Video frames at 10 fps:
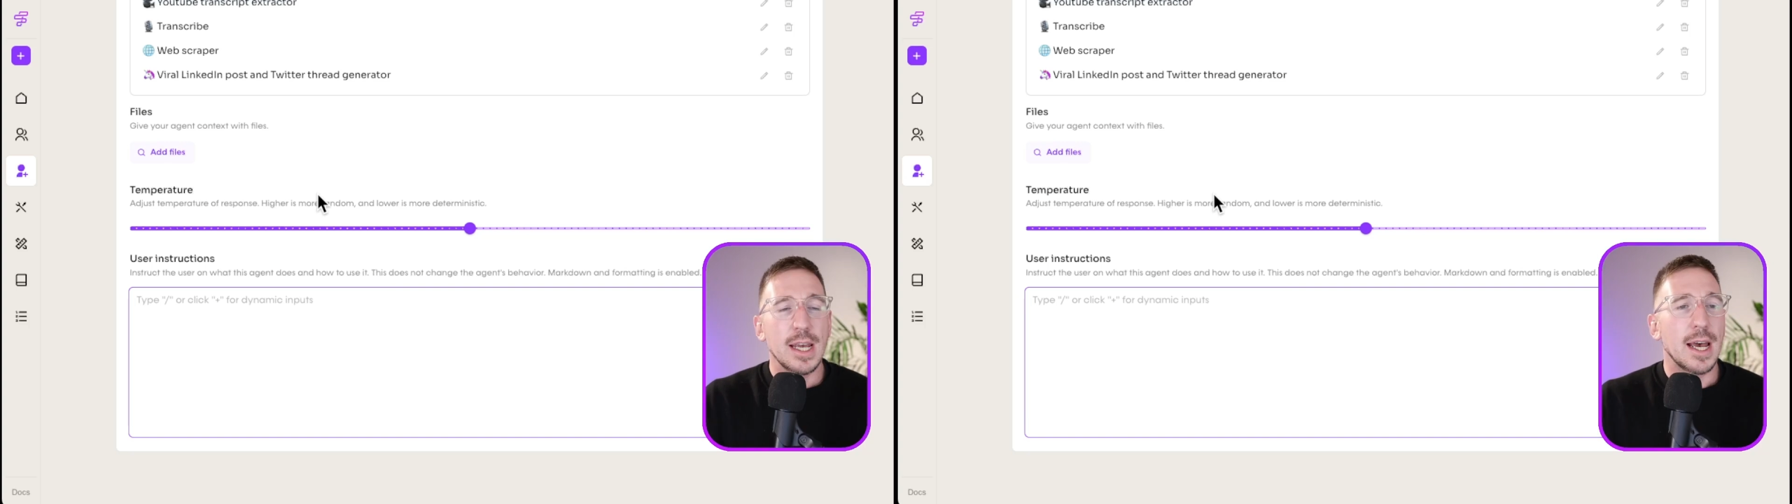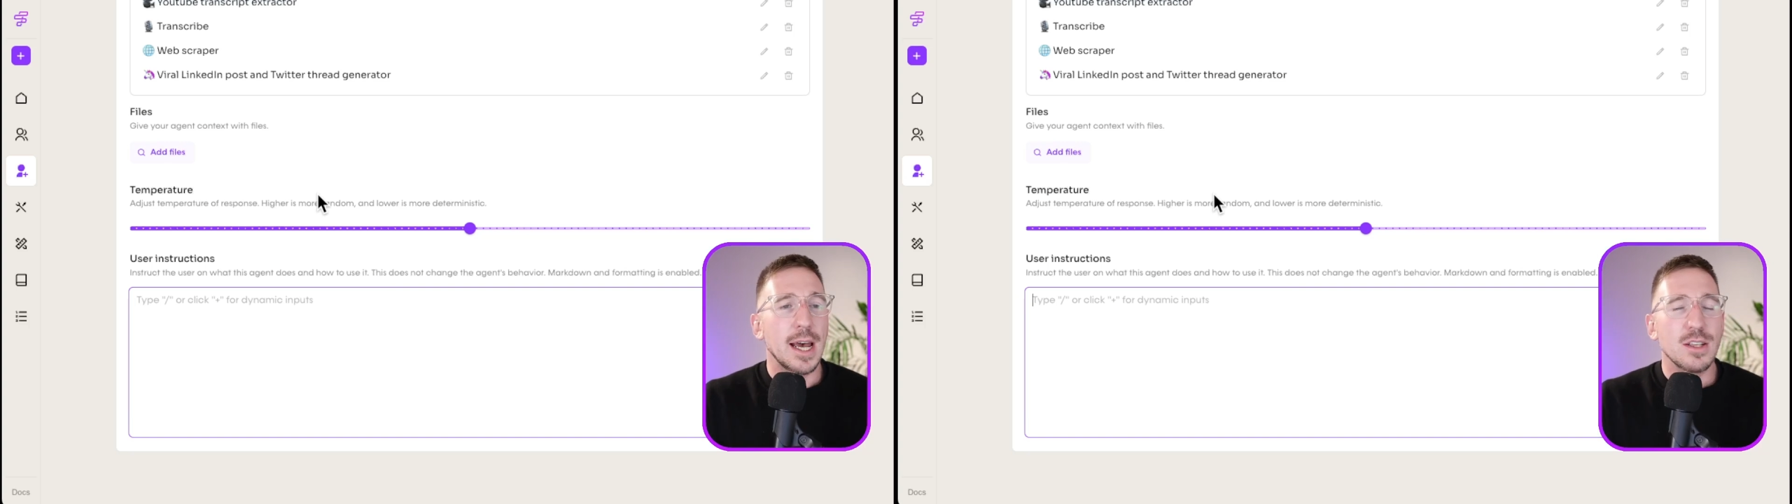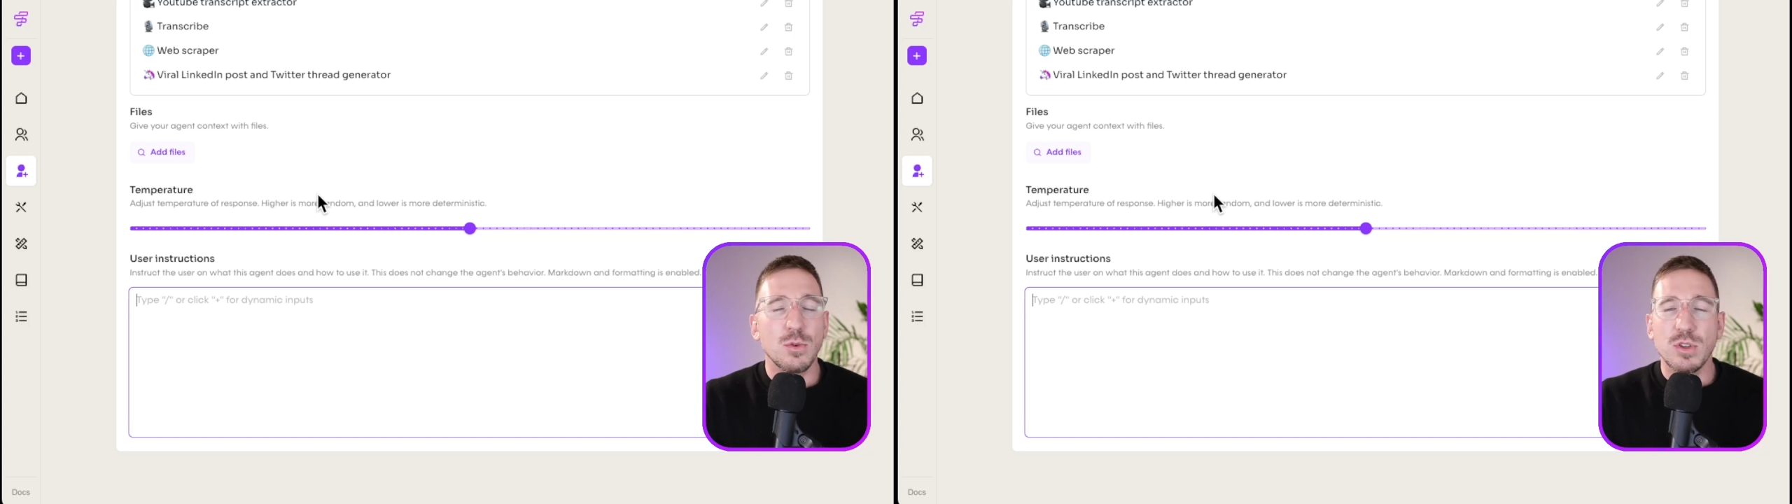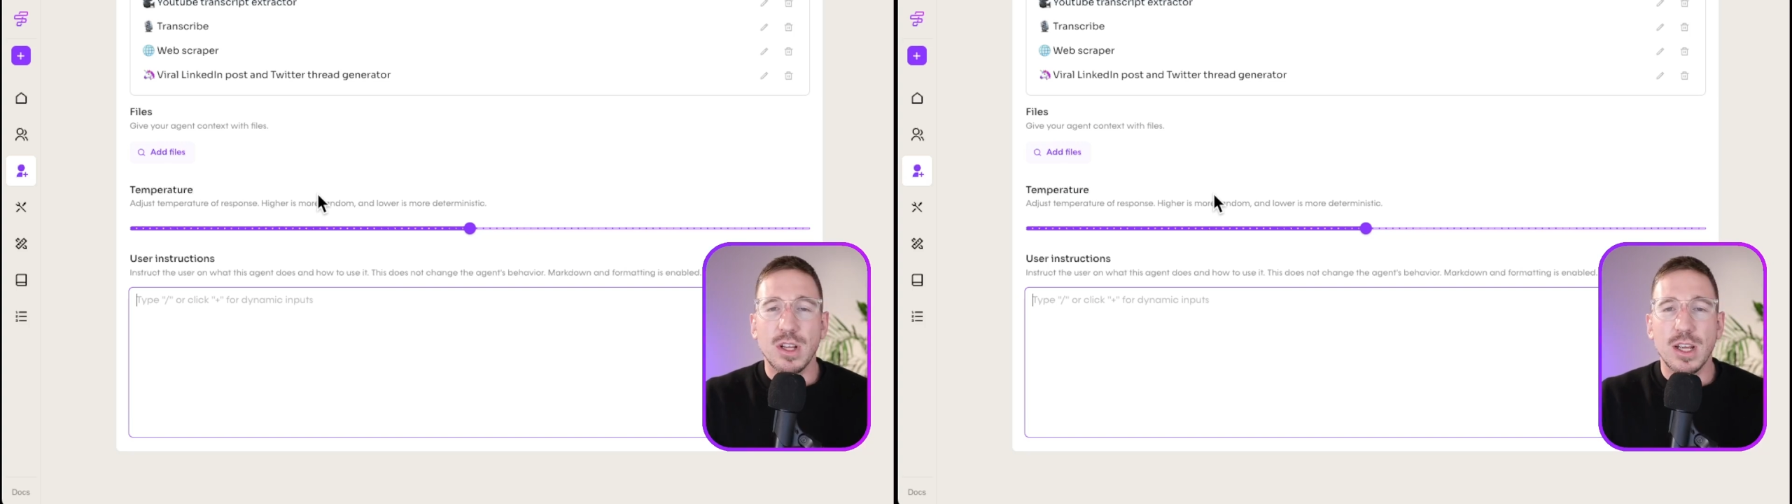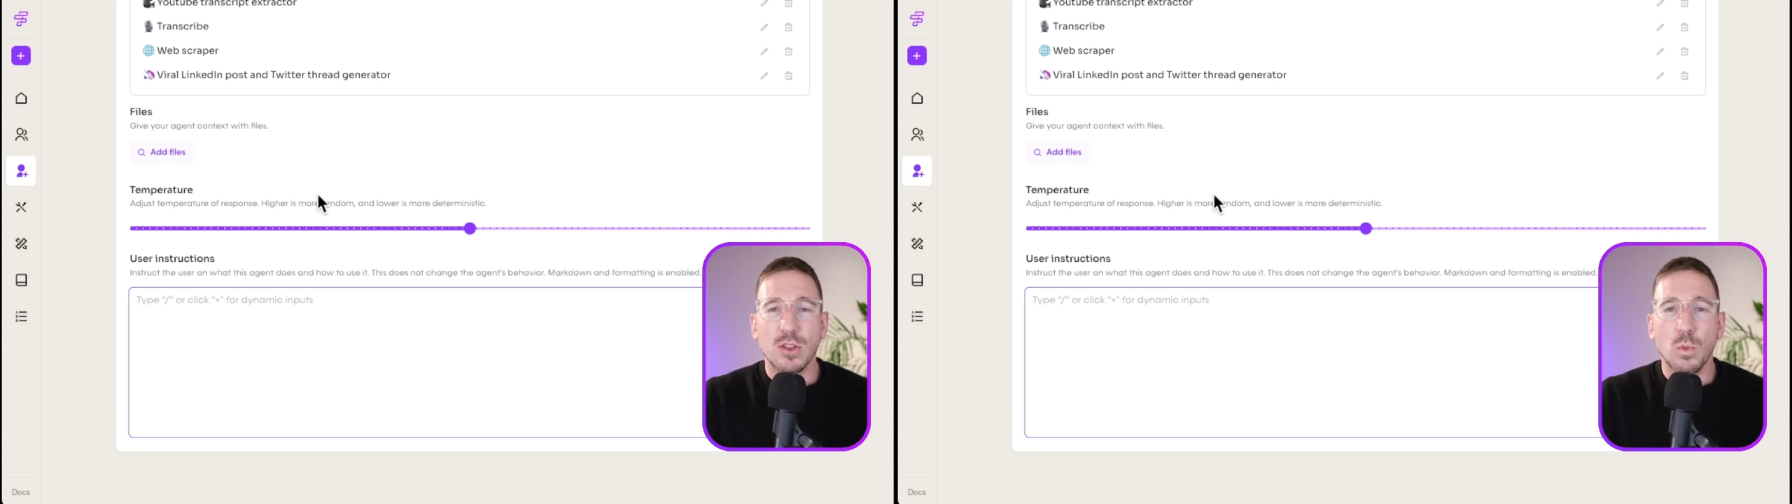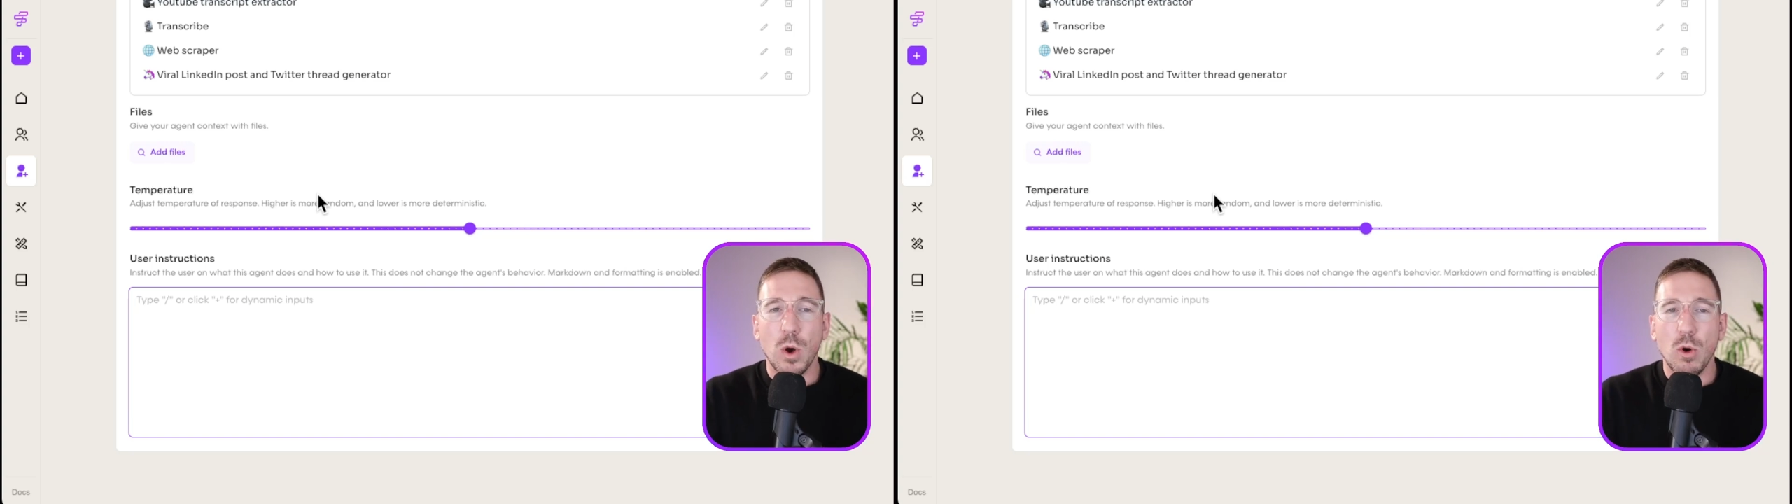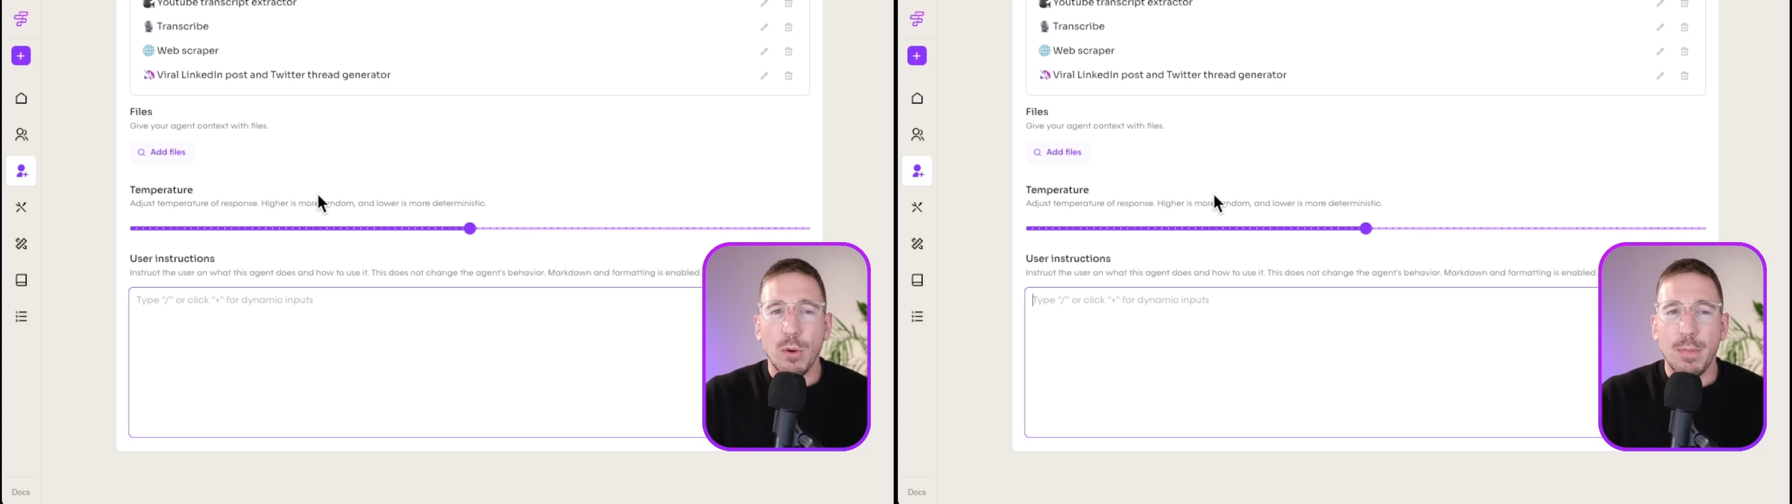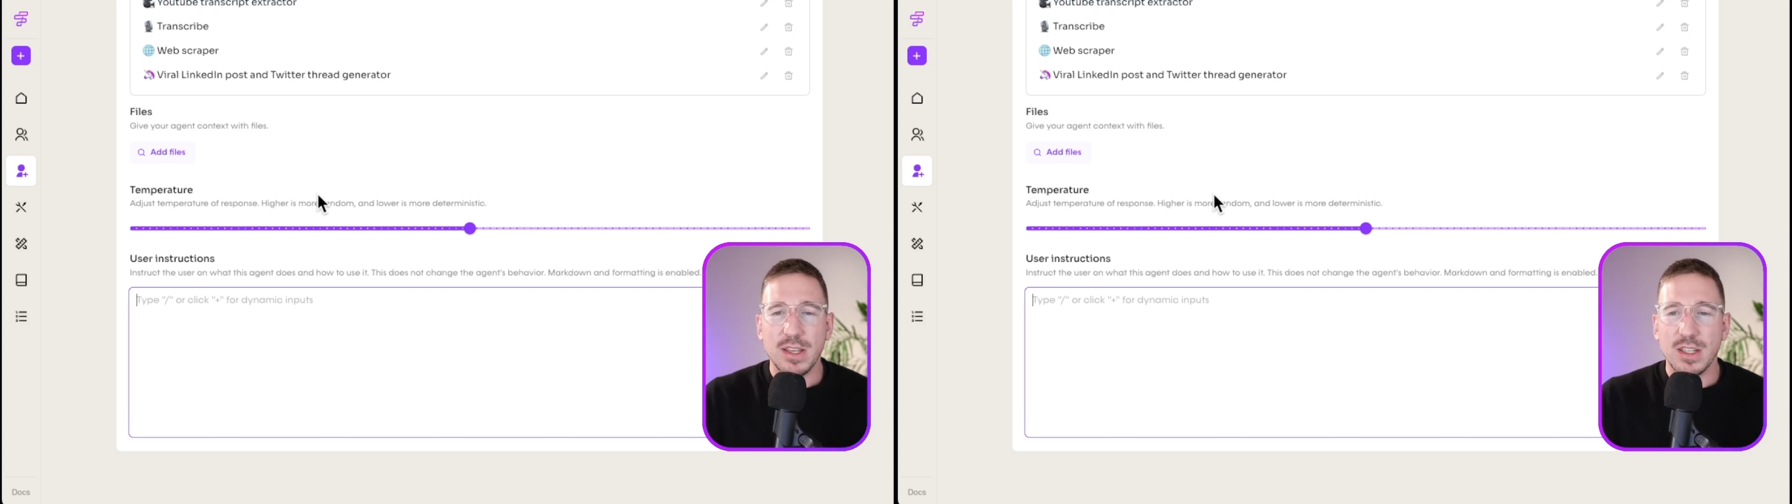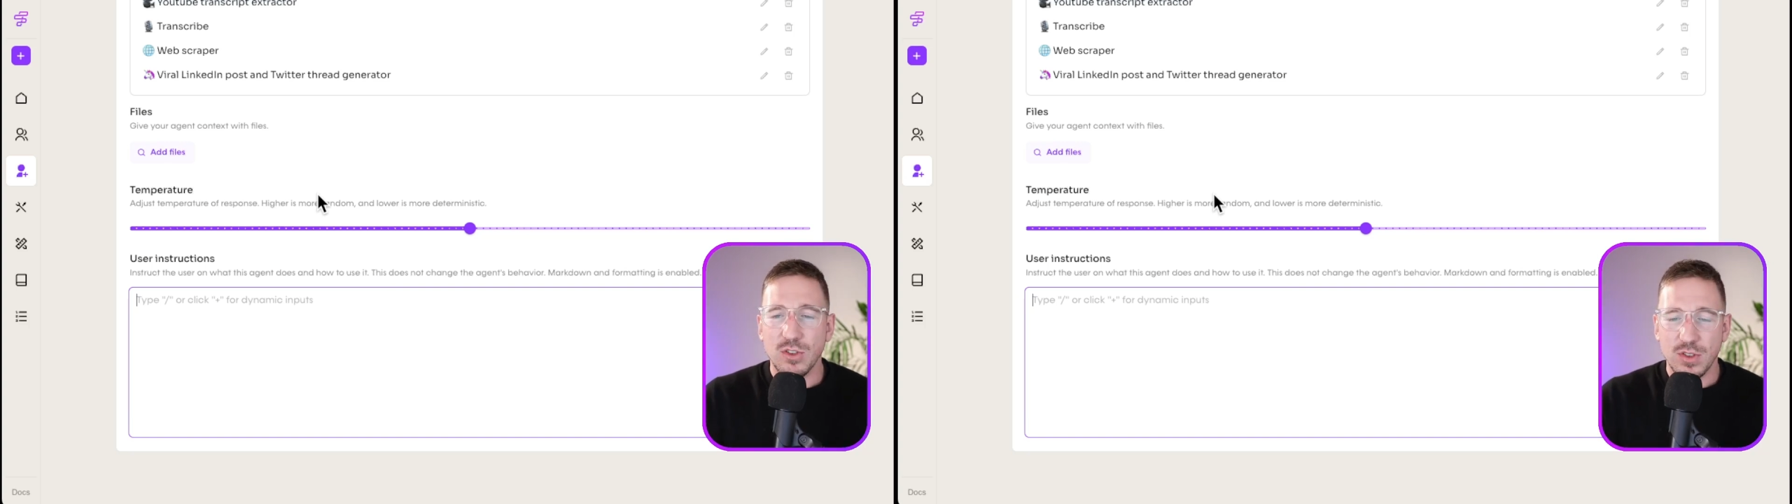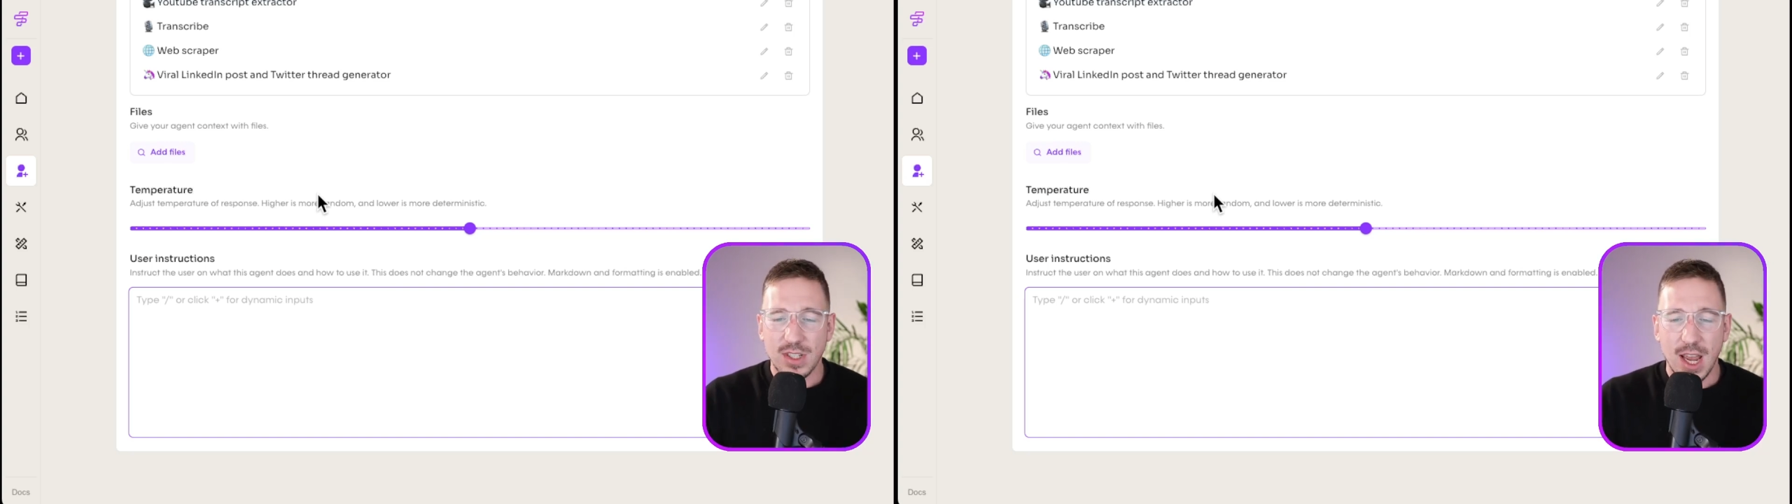It's almost like the welcome message
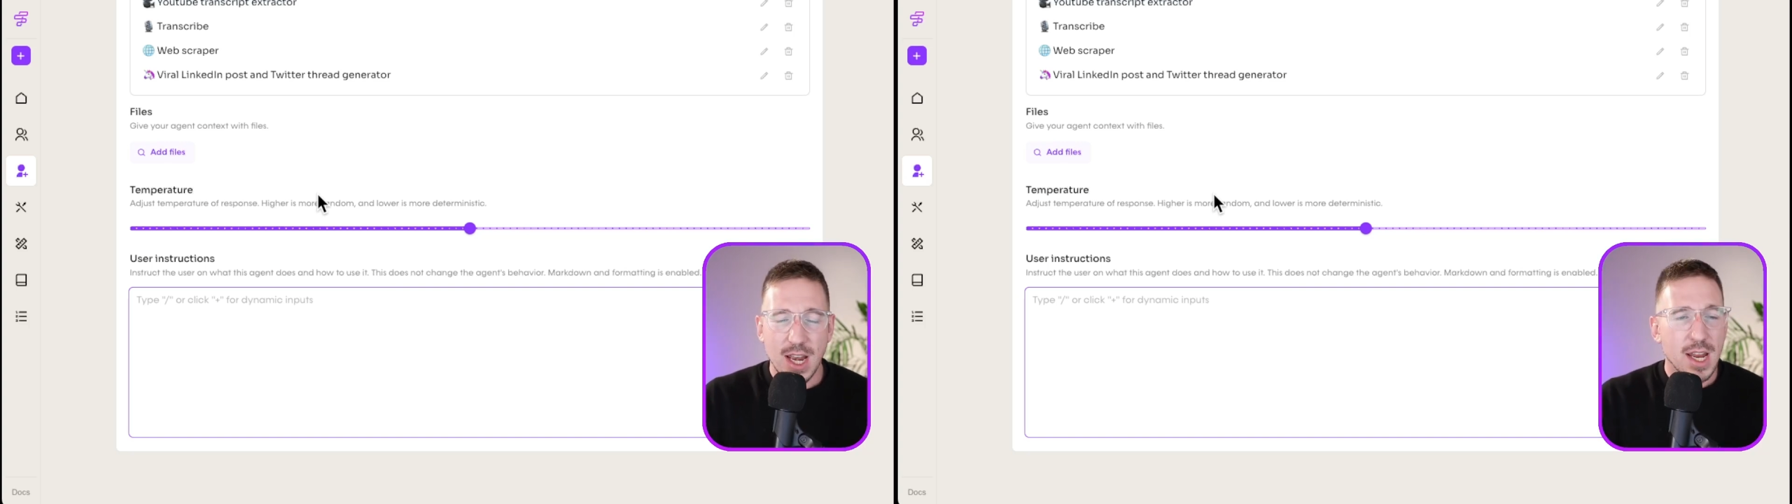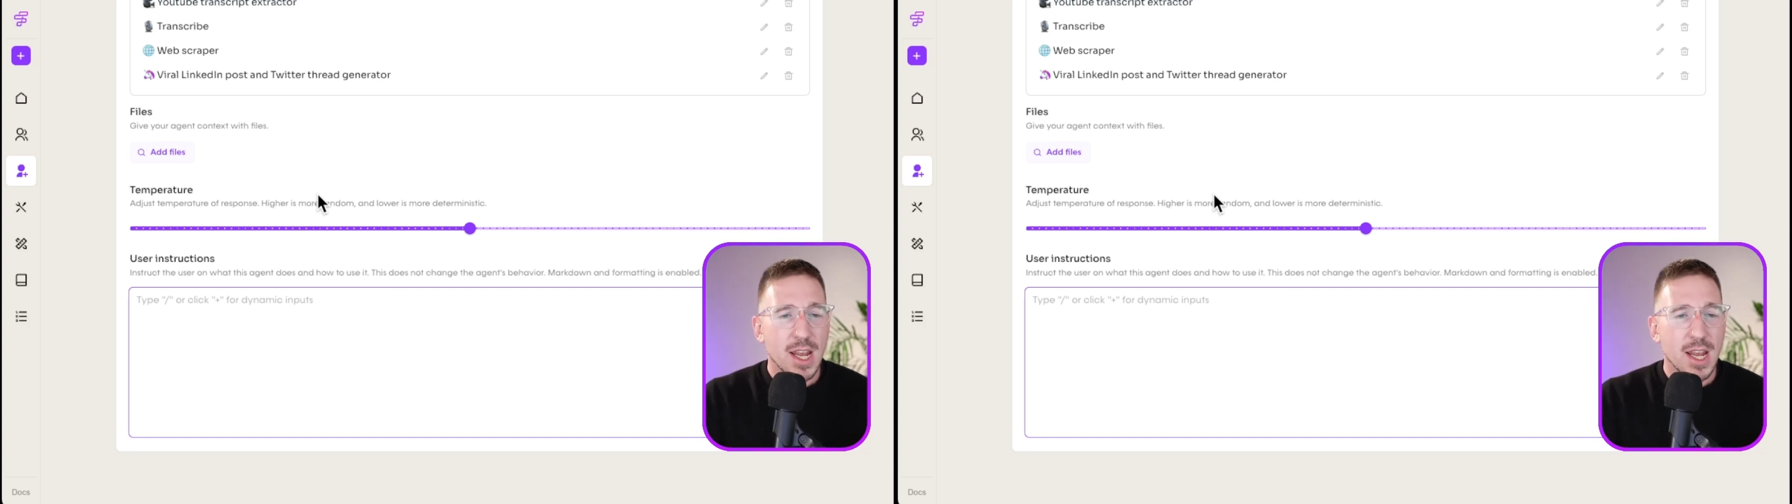of saying,